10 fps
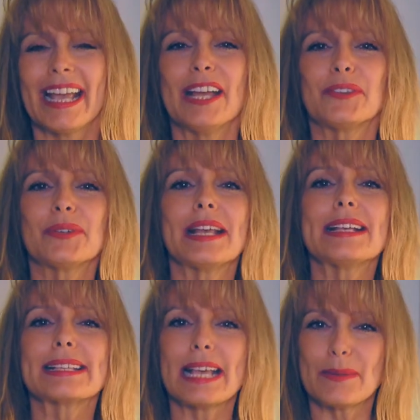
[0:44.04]
In
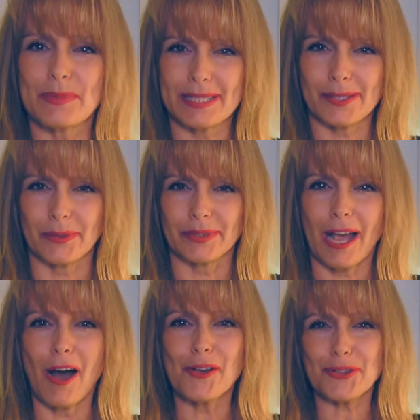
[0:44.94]
today's episode,
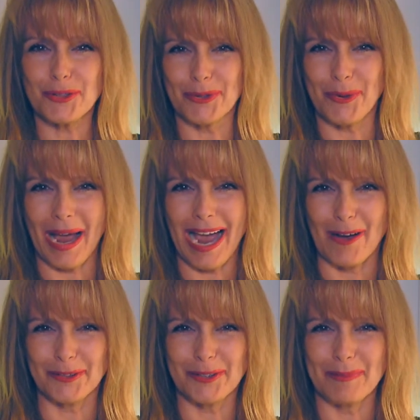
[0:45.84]
I'll show you
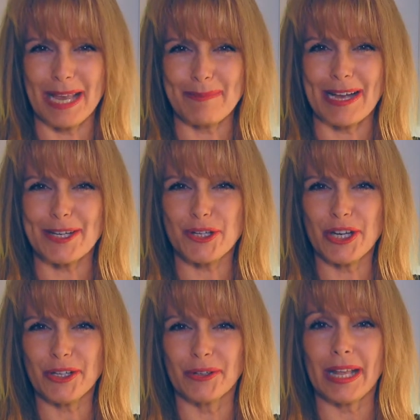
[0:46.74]
how to make my
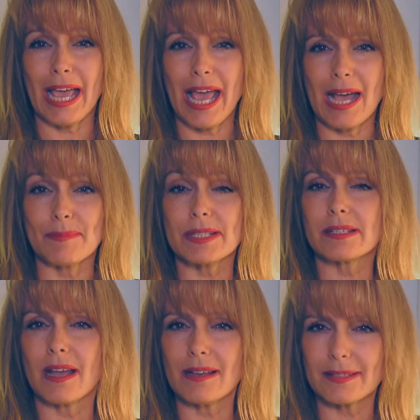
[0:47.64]
chicken ham
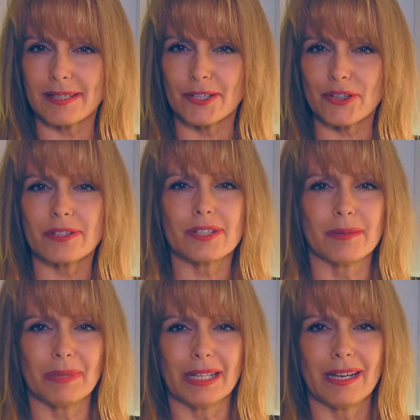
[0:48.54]
sausage
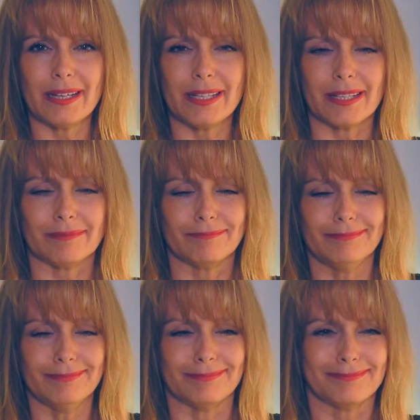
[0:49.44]
jambalaya.
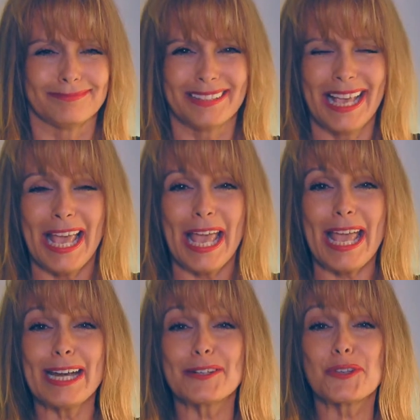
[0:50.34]
Mm.
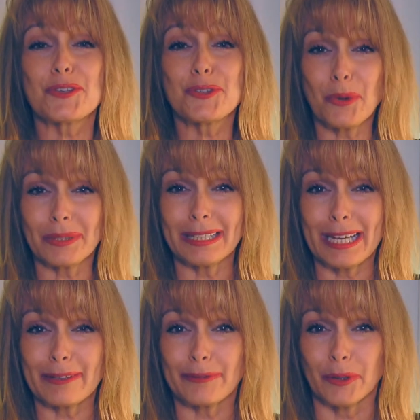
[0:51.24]
It is so
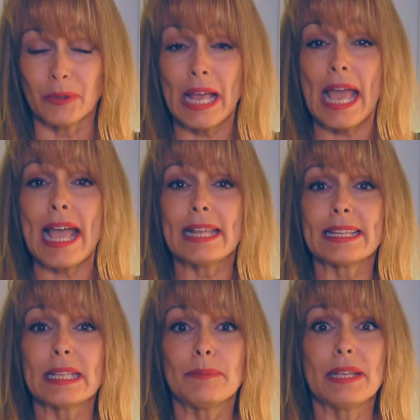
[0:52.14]
delightful
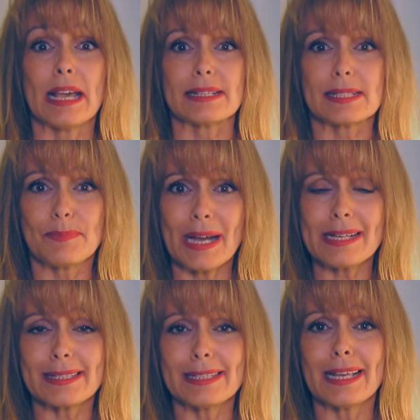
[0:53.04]
and can be as
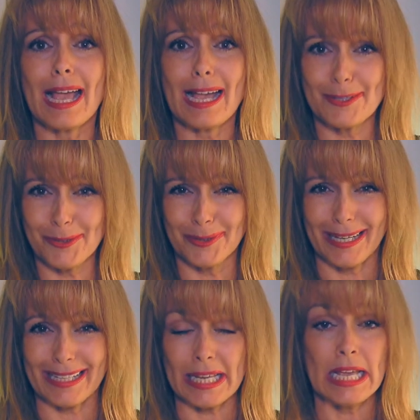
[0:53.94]
spicy as you
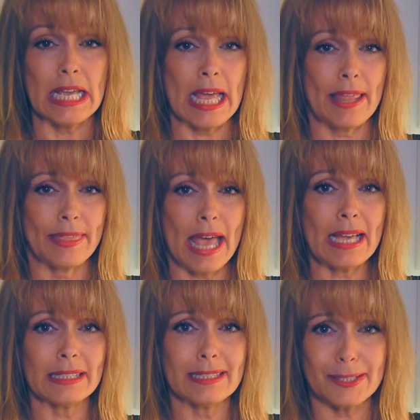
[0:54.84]
like.
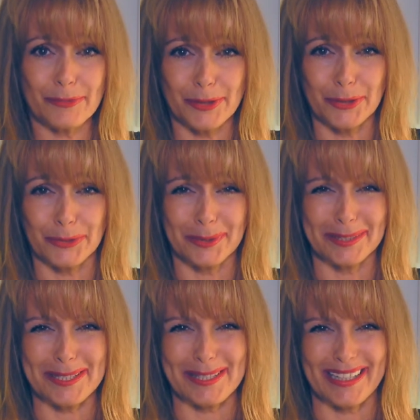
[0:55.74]
That is for you
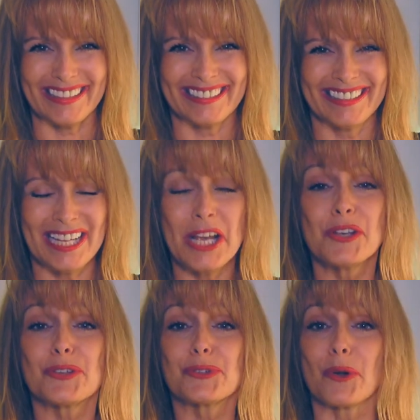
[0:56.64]
to decide.
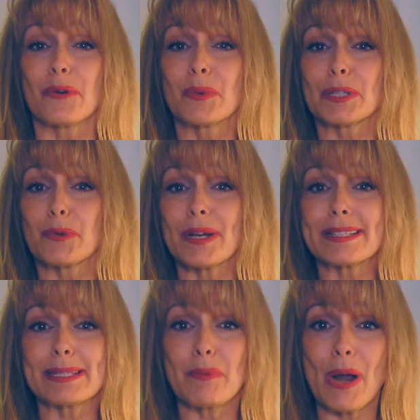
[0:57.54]
Serve with
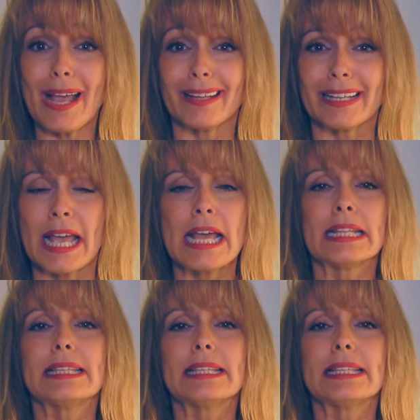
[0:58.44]
crusty bread.